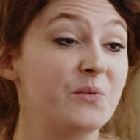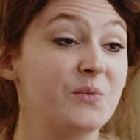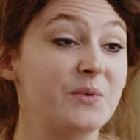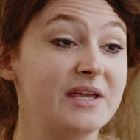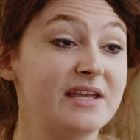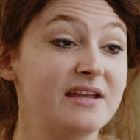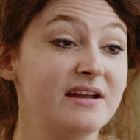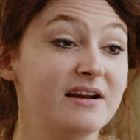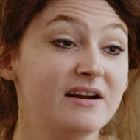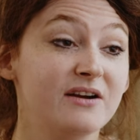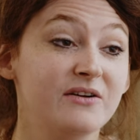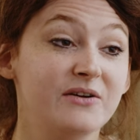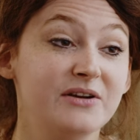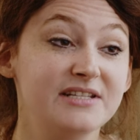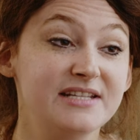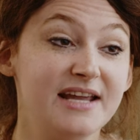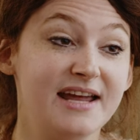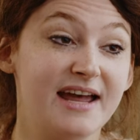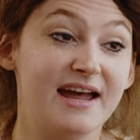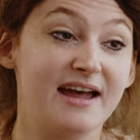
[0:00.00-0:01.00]
We are going
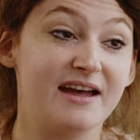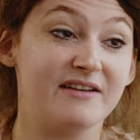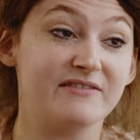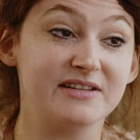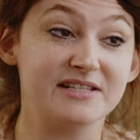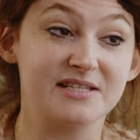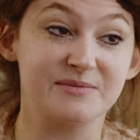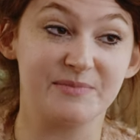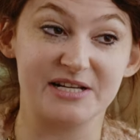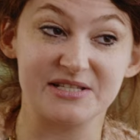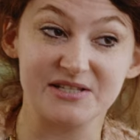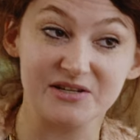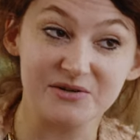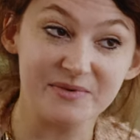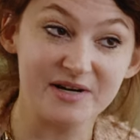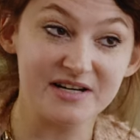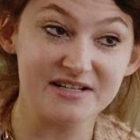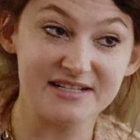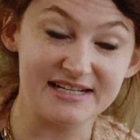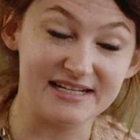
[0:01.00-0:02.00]
to have espresso
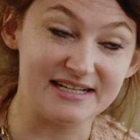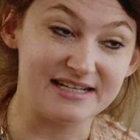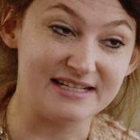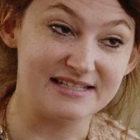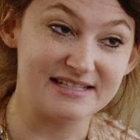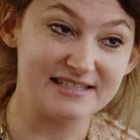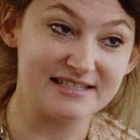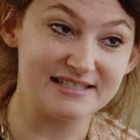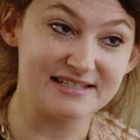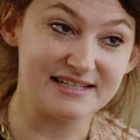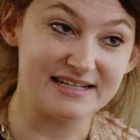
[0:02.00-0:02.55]
martinis